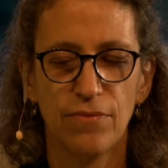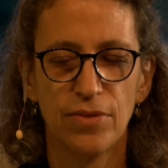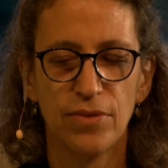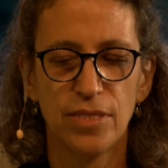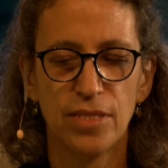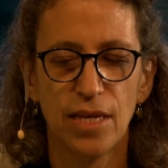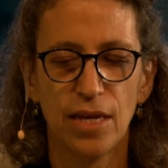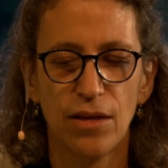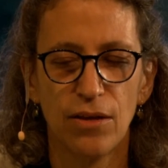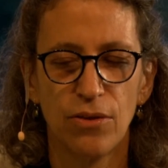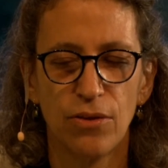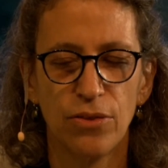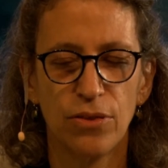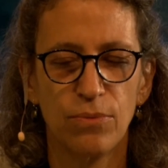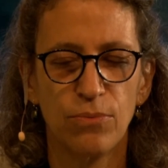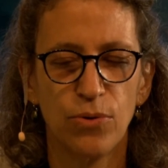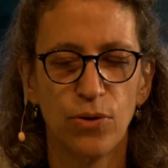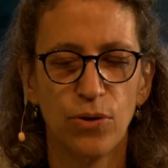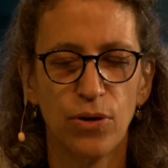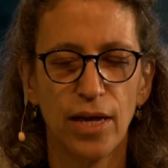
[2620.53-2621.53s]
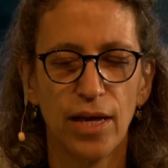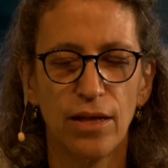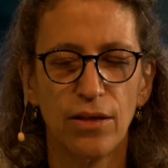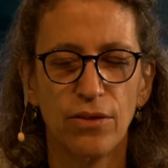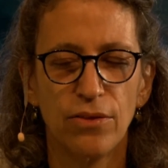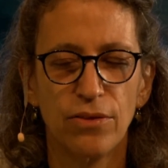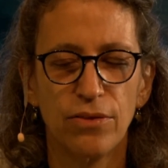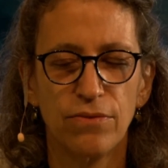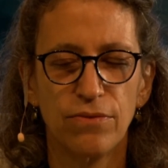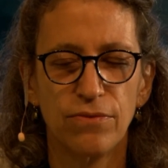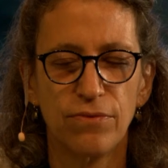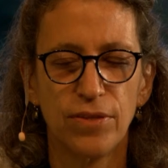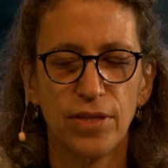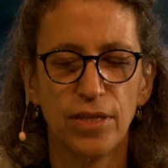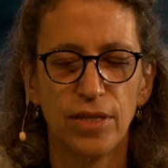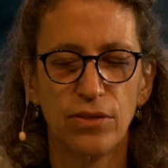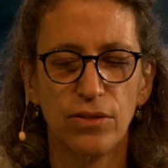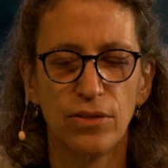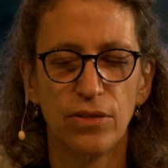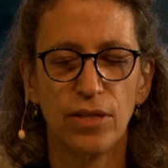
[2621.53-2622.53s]
If it's health, more health,
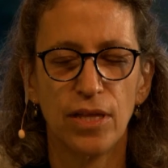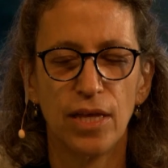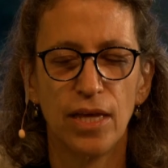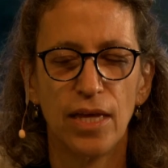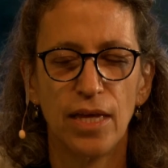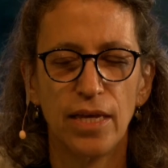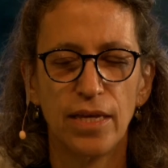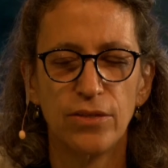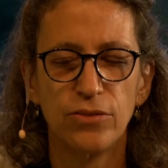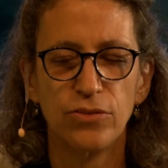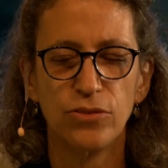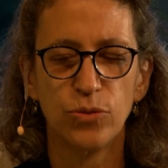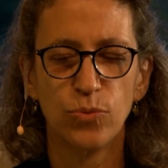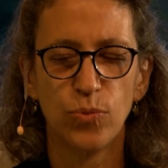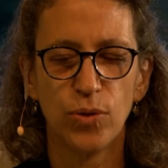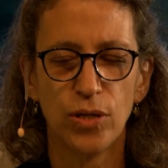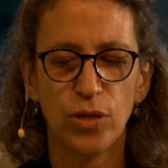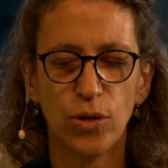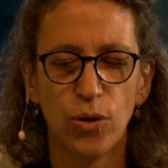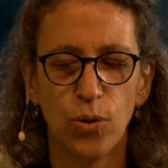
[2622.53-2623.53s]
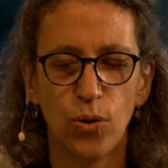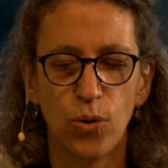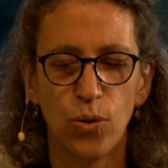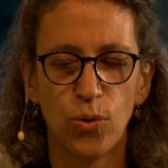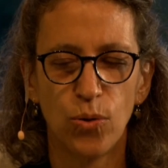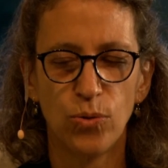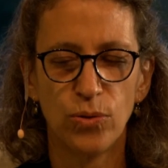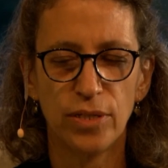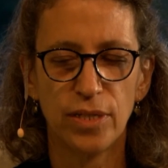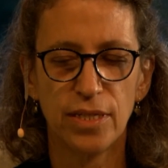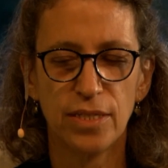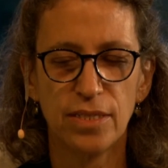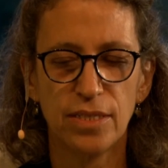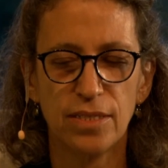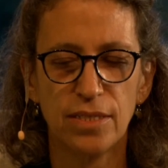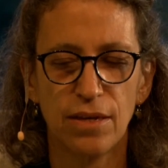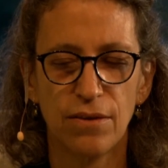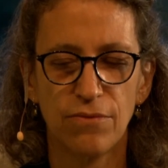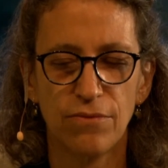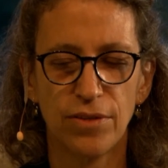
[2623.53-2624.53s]
feel into what
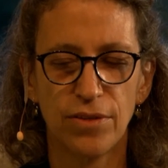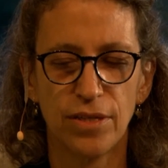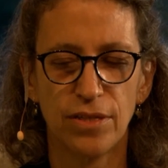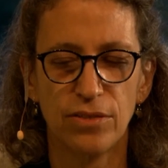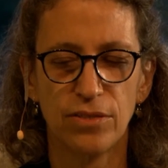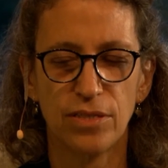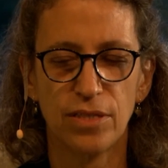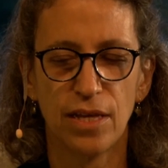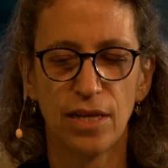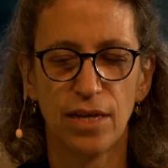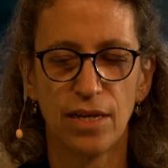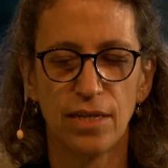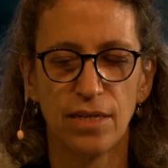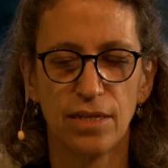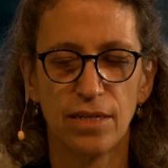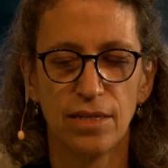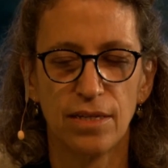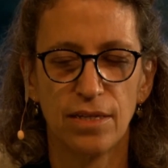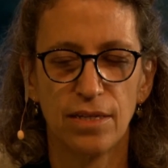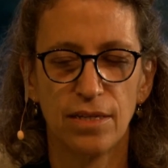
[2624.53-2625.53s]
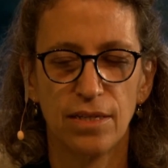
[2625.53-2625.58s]
wholeness feels like.